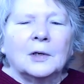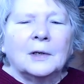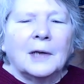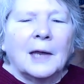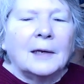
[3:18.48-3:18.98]

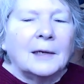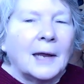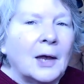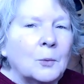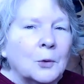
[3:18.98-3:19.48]
Good. And
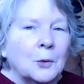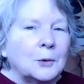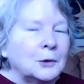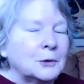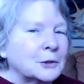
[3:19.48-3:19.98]
now we're
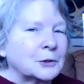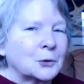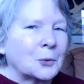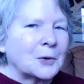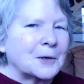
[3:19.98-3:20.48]
going to use the
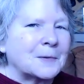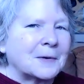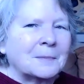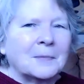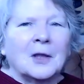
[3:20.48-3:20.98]

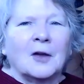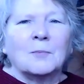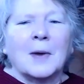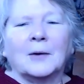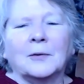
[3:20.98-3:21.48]
sword
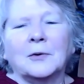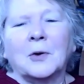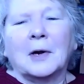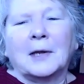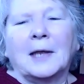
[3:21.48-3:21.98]
of Michael
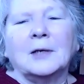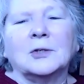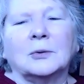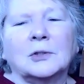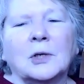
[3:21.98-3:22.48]
the Archangel.